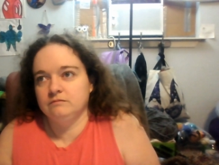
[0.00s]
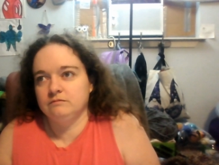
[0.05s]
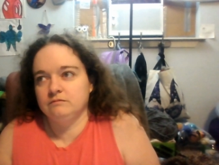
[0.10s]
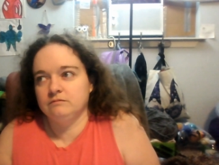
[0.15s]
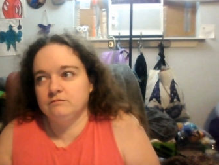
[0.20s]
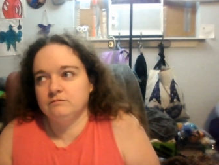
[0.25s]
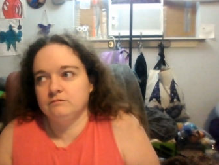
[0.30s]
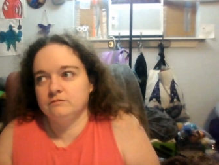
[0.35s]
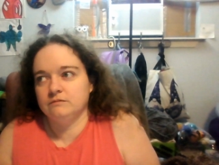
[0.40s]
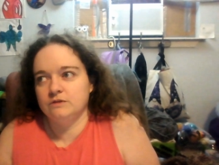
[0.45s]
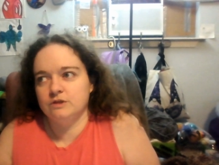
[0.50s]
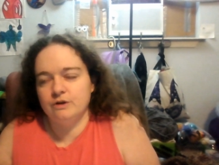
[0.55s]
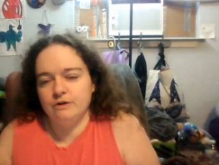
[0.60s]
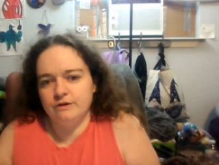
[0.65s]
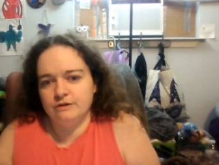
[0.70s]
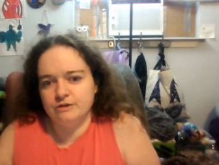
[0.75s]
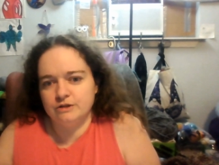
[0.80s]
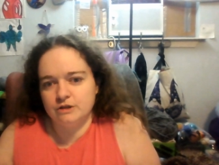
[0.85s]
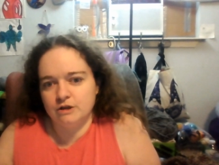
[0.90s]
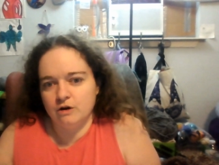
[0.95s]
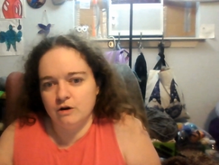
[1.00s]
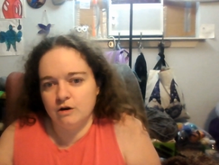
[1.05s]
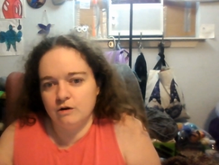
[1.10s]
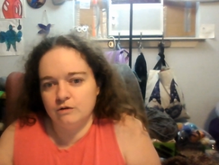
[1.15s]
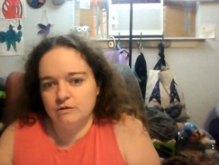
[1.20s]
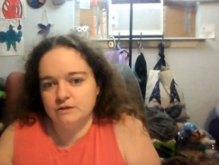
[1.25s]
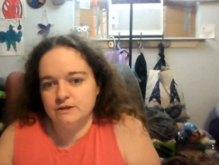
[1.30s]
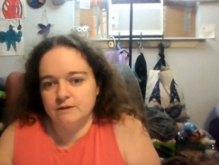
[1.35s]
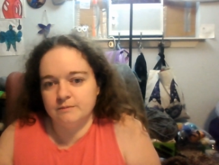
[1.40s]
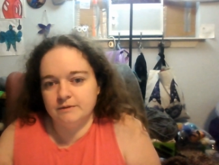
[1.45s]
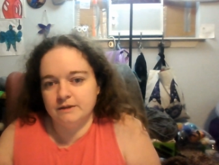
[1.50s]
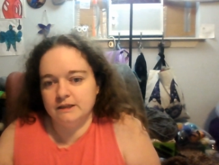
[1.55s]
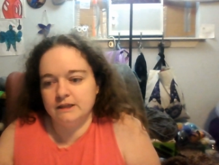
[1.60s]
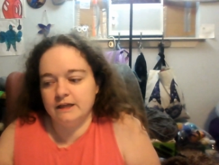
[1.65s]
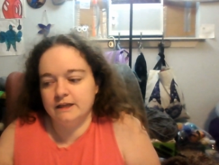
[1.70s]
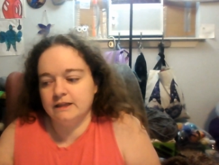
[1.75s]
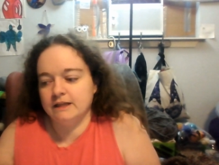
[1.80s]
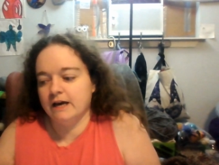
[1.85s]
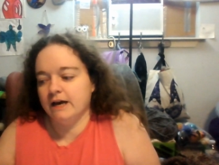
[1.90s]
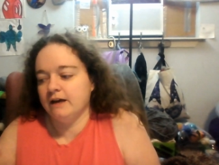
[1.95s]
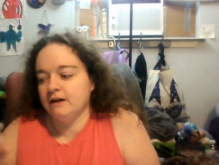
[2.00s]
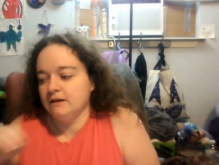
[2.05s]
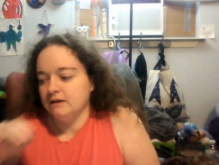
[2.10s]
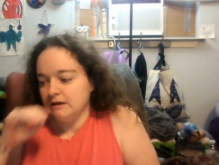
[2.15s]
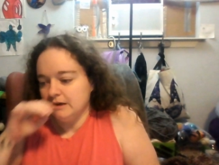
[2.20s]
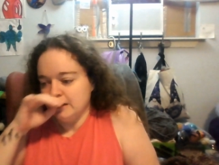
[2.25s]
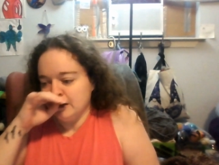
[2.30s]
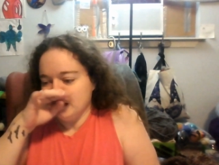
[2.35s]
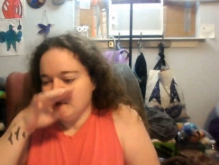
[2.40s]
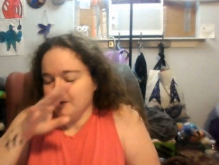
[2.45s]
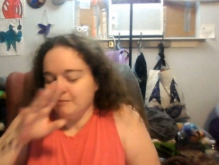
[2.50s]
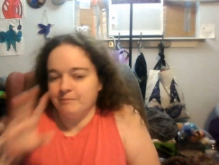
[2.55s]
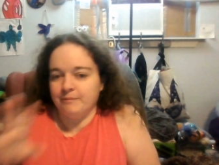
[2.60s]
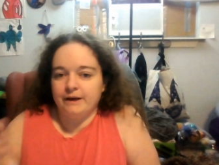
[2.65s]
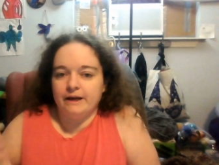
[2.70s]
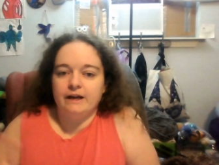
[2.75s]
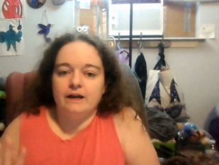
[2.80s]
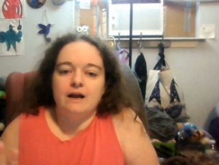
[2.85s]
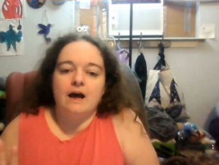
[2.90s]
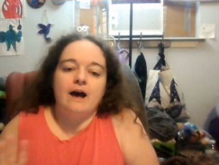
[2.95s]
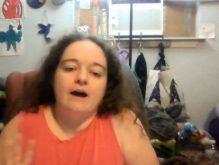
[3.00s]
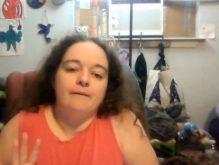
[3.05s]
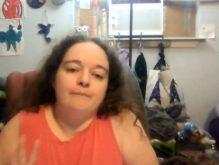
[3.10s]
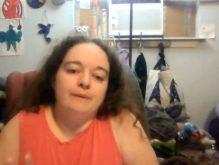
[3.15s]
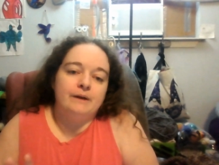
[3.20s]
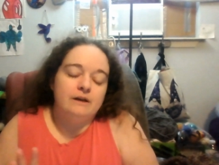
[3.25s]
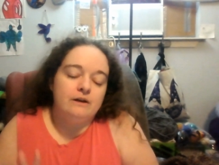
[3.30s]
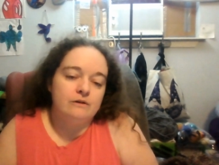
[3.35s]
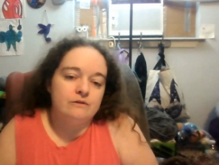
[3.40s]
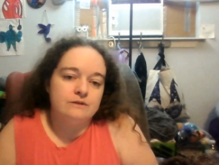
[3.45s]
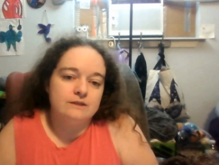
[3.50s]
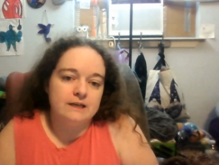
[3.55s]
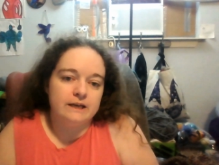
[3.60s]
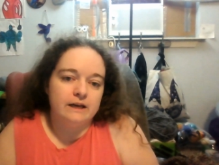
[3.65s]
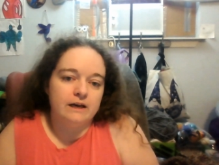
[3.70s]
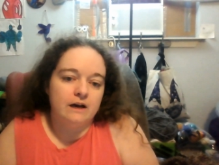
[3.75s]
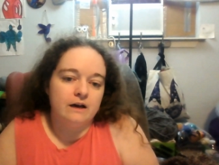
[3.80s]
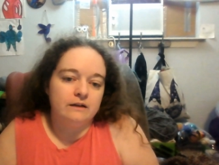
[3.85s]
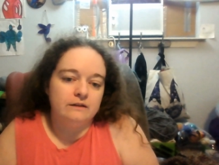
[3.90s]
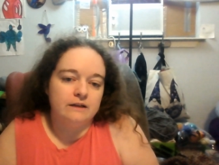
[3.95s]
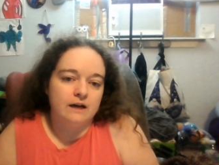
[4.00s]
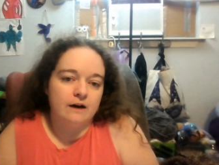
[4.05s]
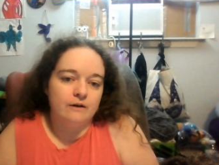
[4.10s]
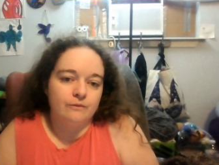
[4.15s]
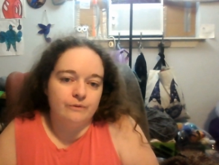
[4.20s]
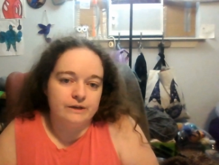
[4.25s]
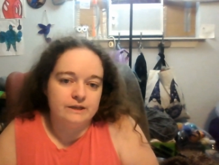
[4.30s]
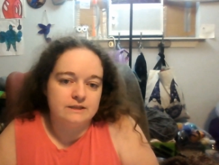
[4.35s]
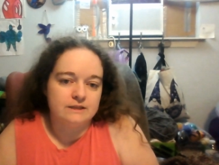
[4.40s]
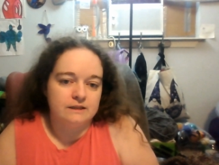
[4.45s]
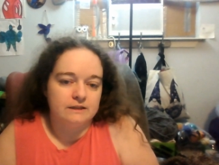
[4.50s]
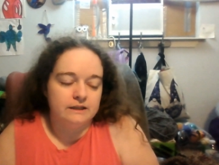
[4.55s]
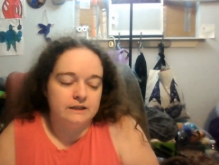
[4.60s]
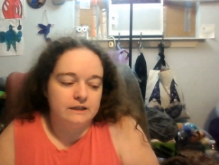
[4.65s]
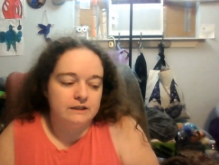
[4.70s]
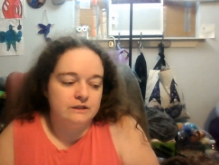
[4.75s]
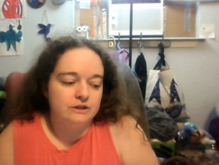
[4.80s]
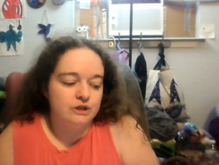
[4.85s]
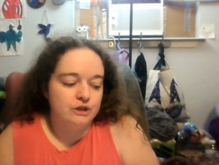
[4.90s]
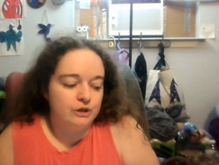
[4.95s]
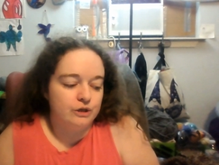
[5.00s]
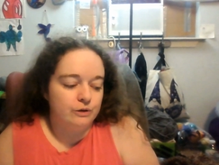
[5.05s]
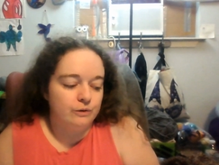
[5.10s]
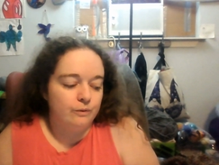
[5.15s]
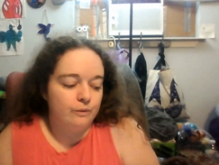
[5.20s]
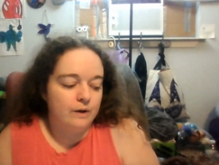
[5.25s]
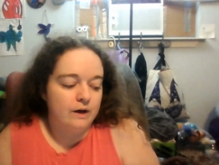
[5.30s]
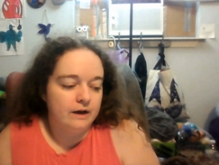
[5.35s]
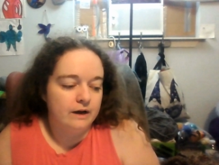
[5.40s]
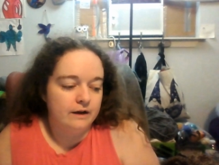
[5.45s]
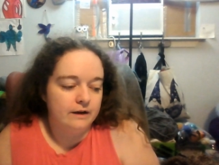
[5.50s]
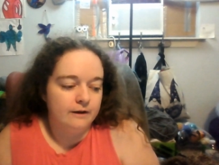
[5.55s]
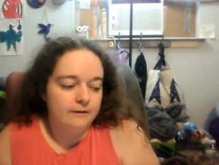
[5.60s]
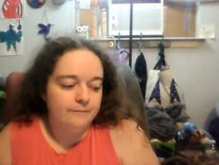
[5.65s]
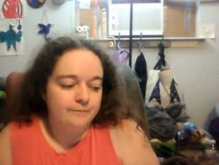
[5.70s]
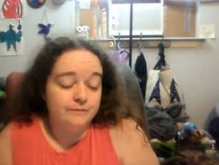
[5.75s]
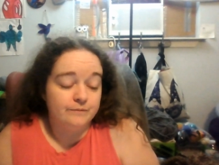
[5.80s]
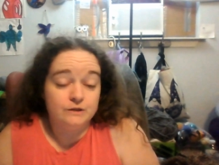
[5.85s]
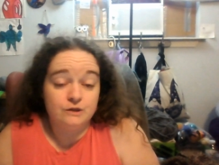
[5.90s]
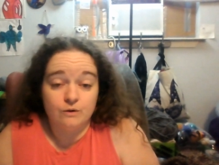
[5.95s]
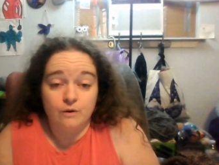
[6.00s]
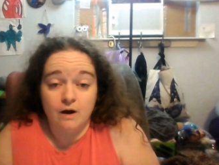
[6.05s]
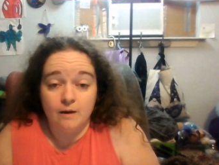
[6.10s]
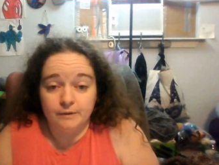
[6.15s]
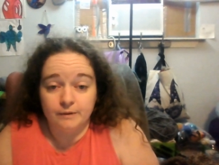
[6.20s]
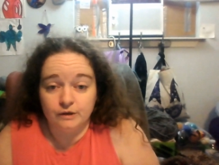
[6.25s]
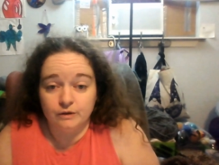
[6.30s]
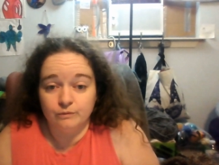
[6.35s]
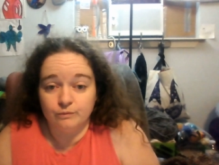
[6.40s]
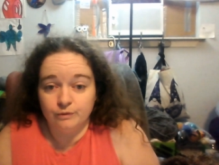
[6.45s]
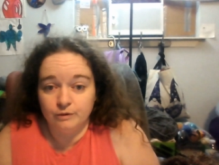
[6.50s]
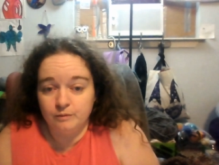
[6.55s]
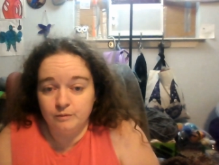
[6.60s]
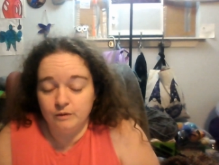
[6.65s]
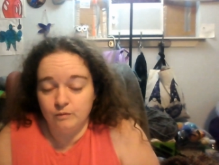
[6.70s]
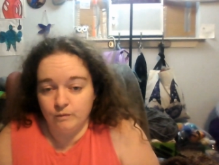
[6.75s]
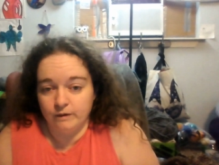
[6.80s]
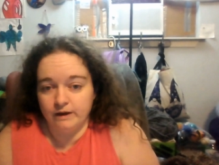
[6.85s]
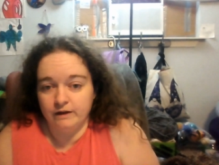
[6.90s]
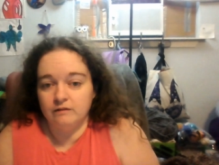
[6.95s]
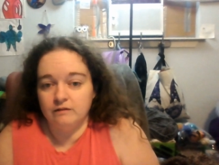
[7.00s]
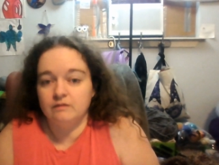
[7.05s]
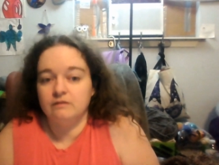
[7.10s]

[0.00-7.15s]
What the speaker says: 2 years ago, something like that. But I've been using it a lot recently to do amigurumi with.